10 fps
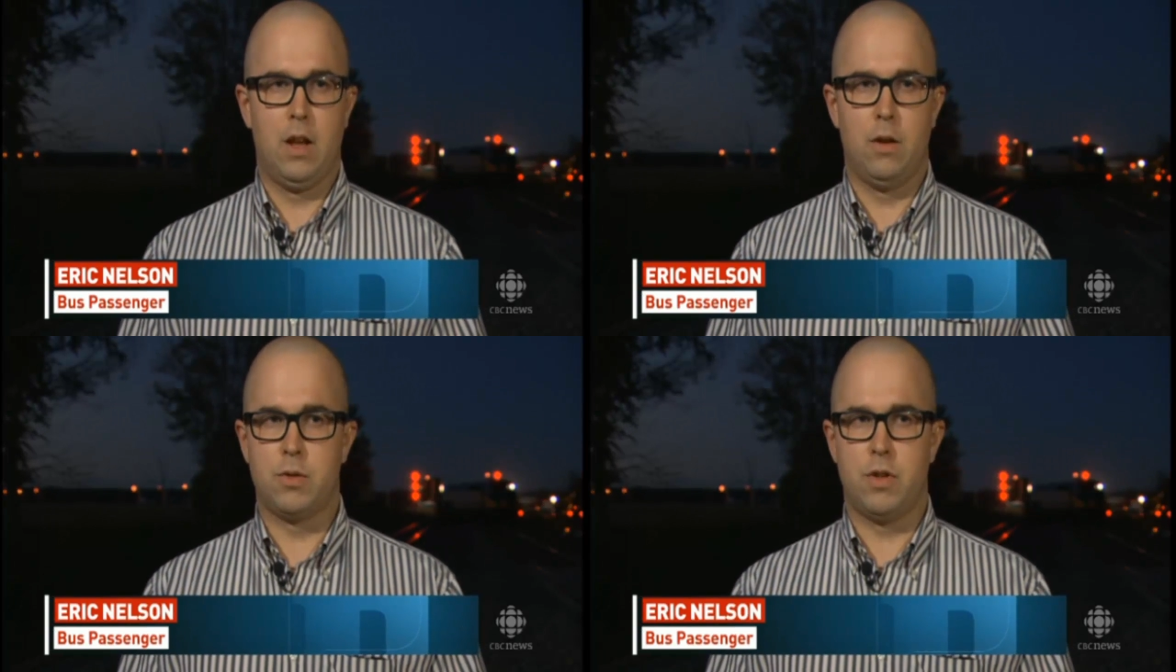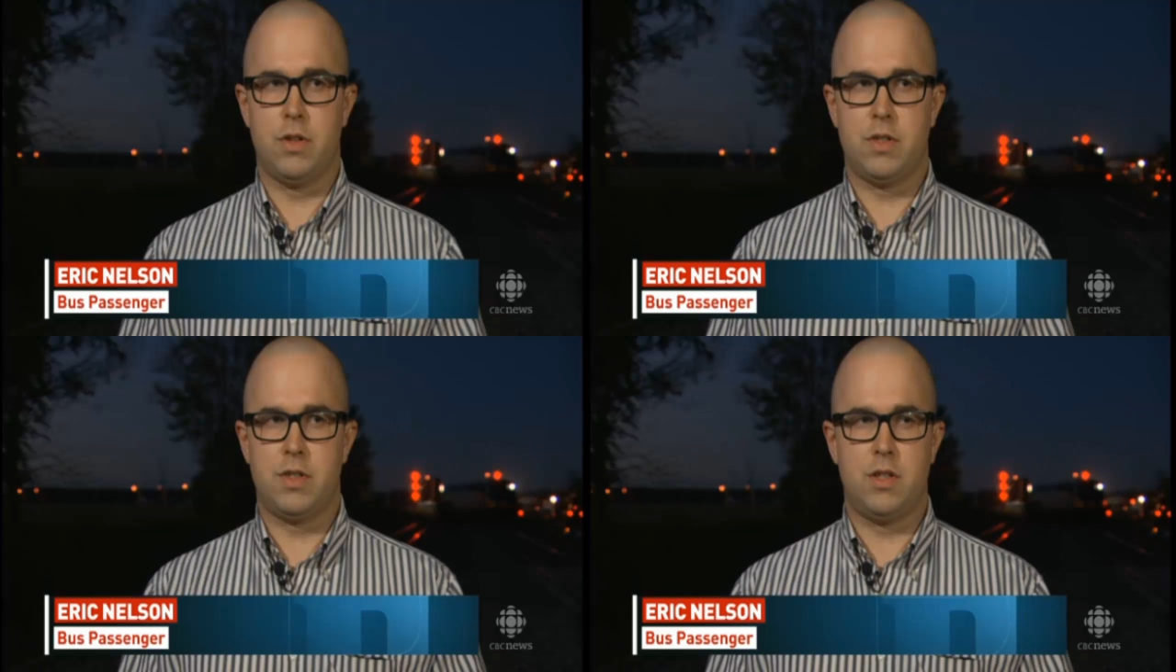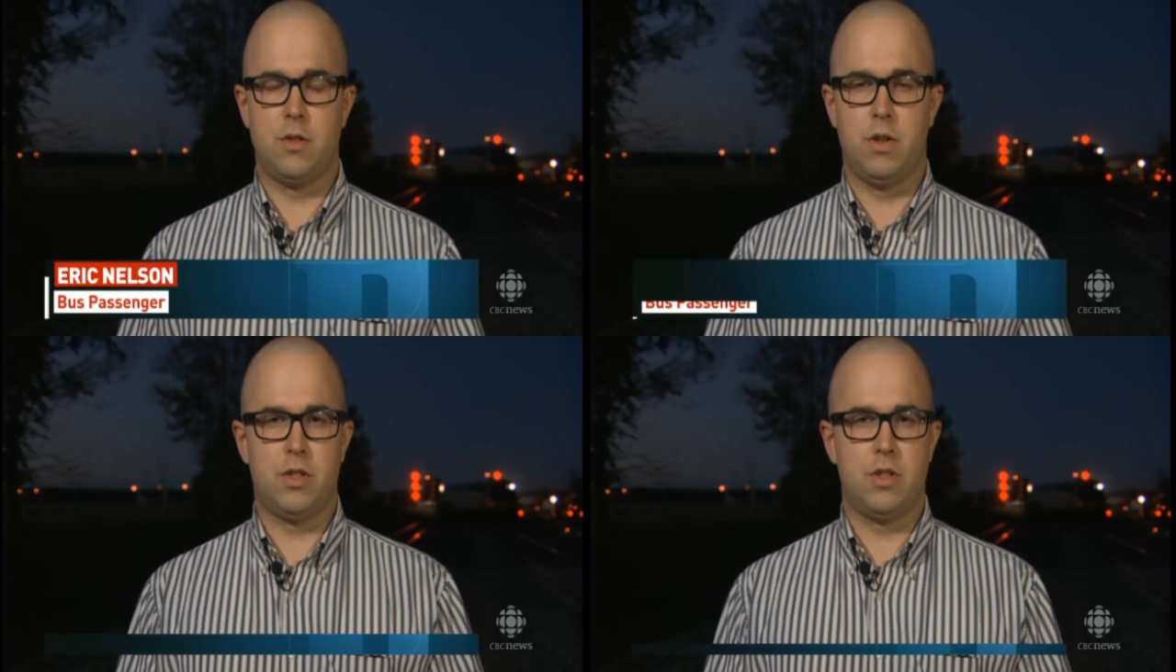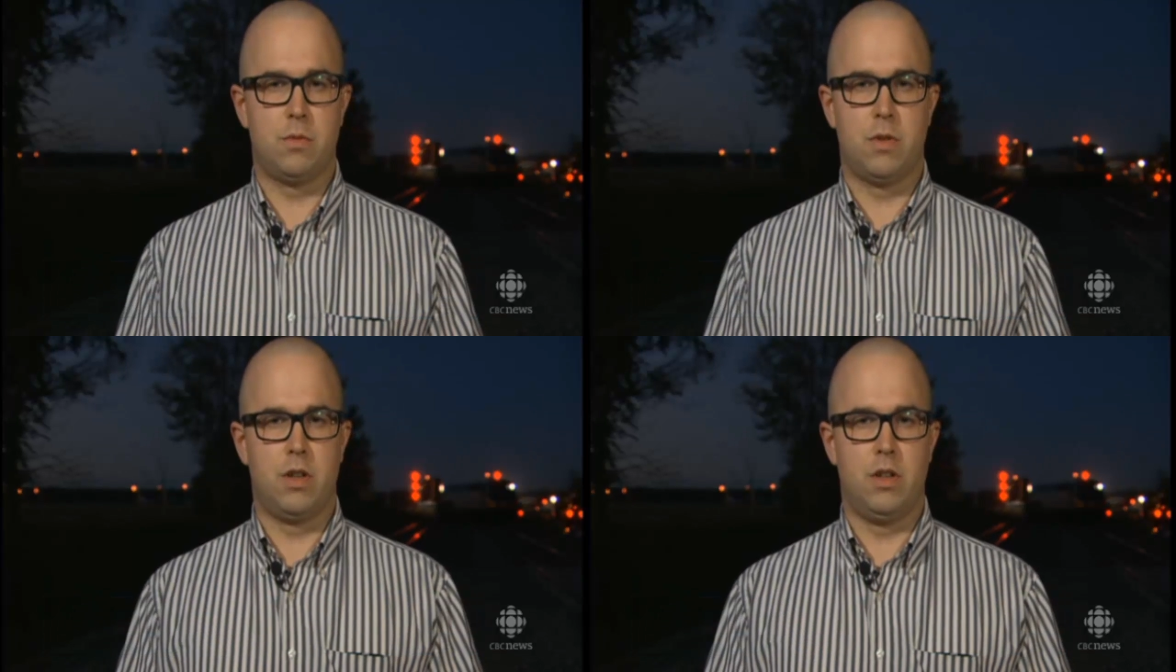it was one of those
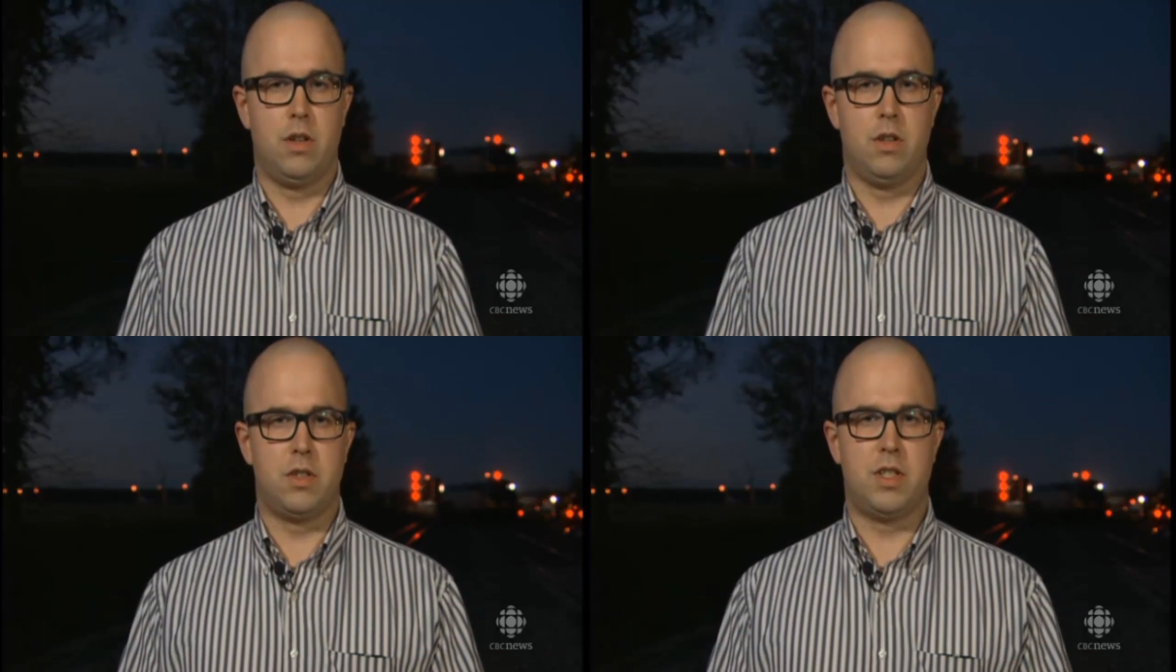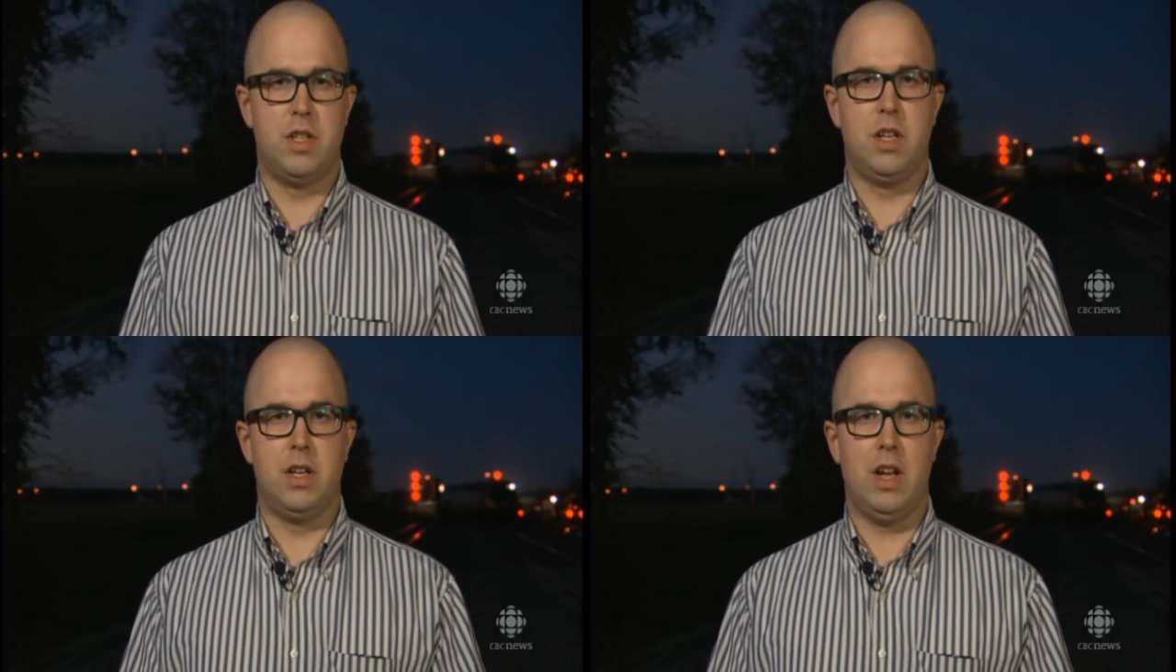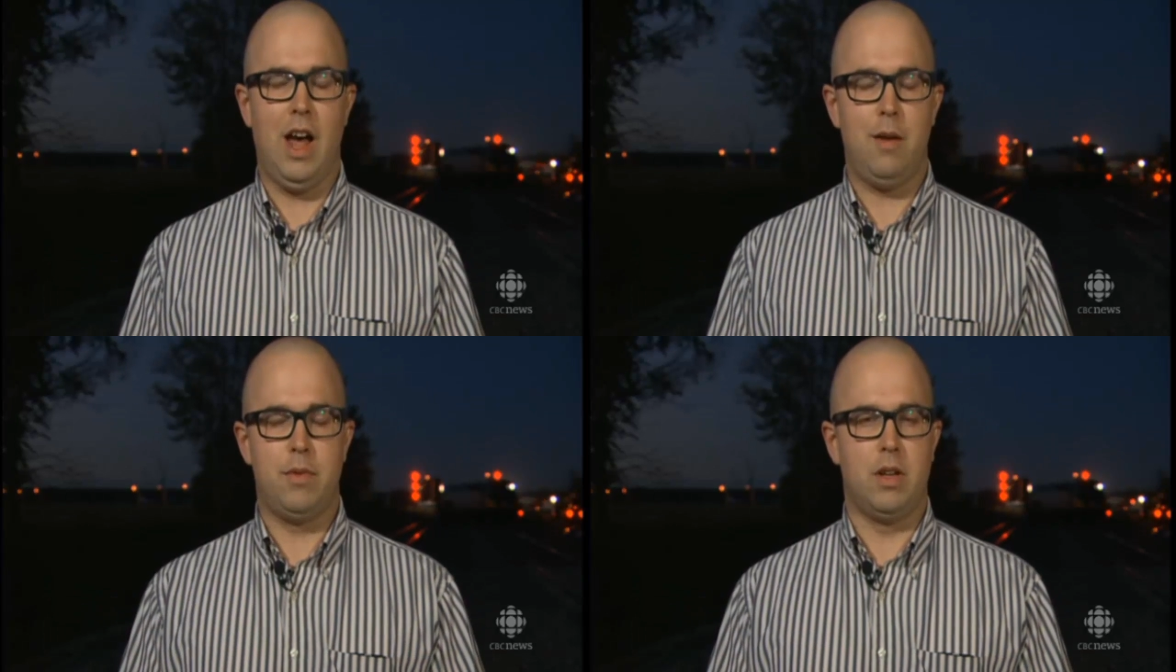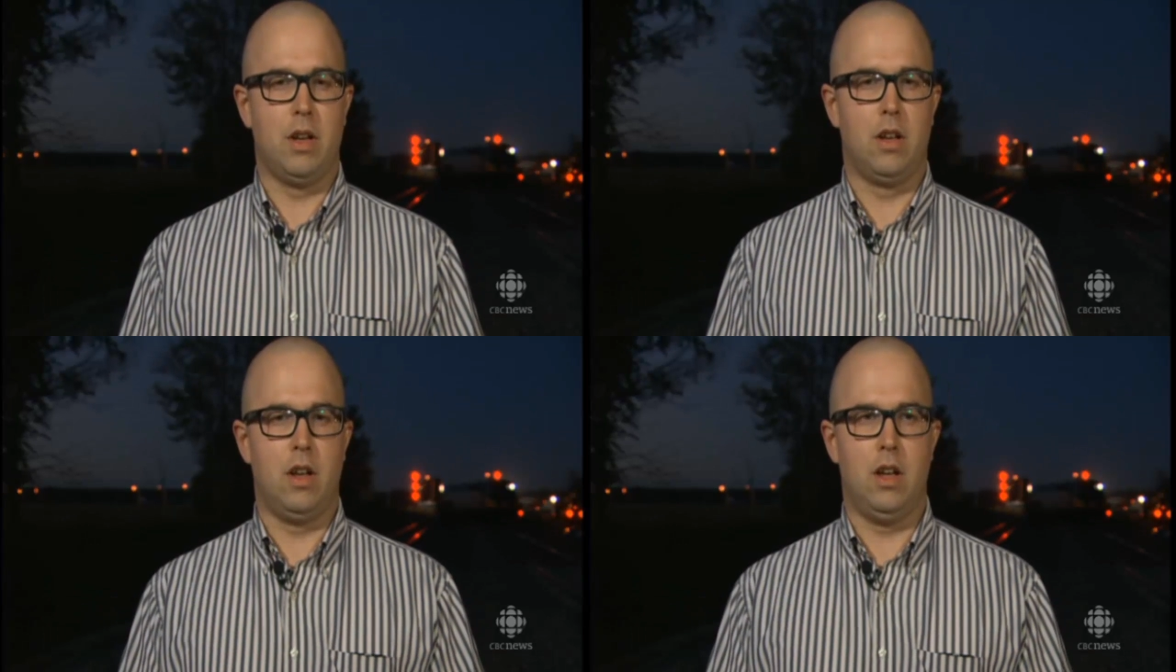situations where you're, you're seeing it
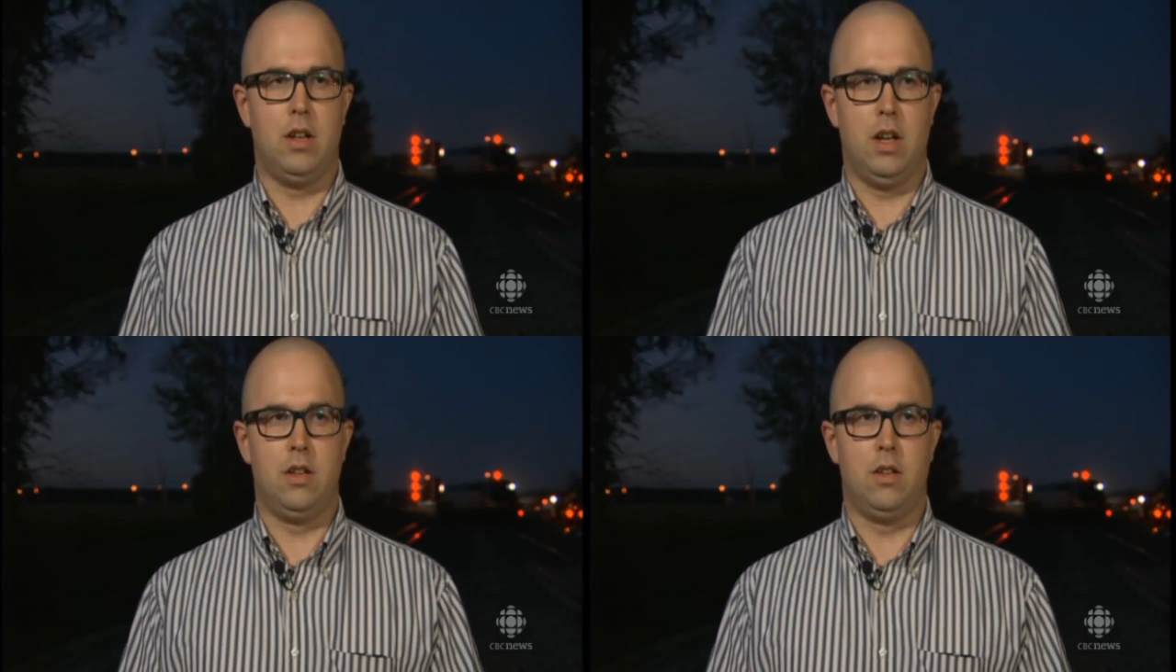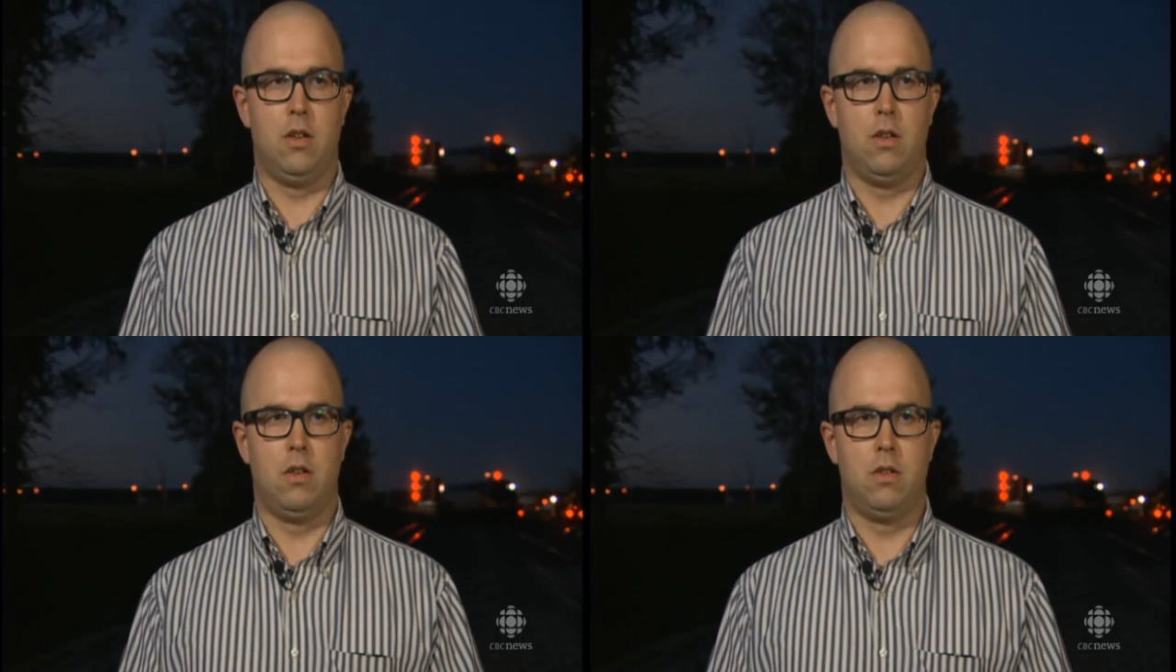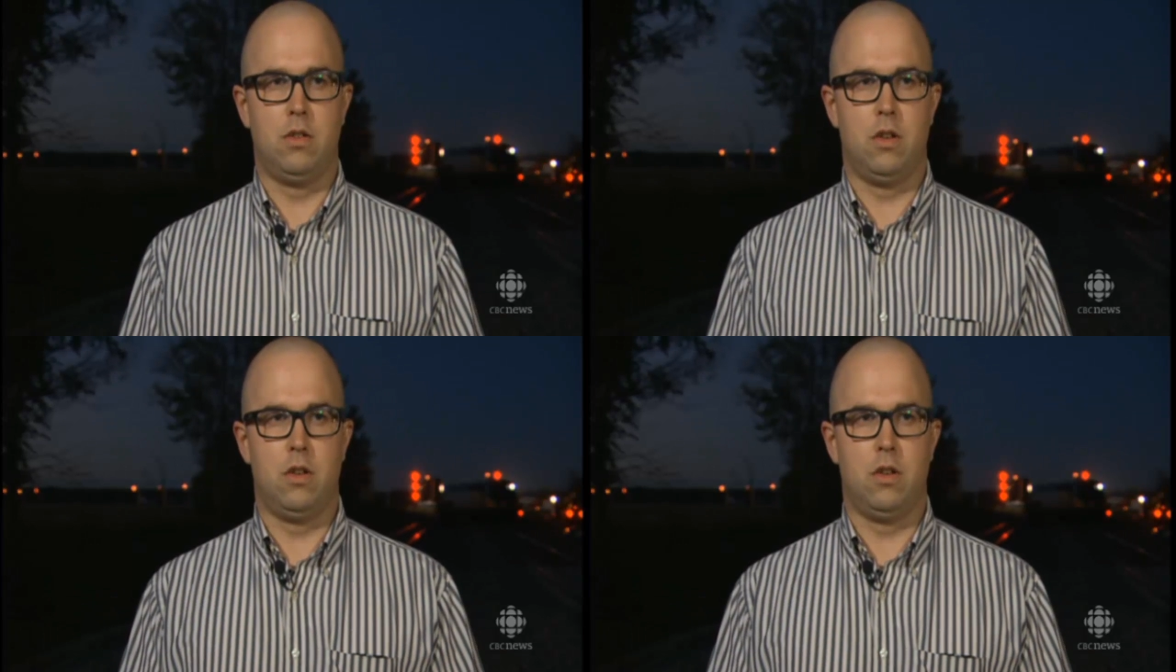happening and, and you're,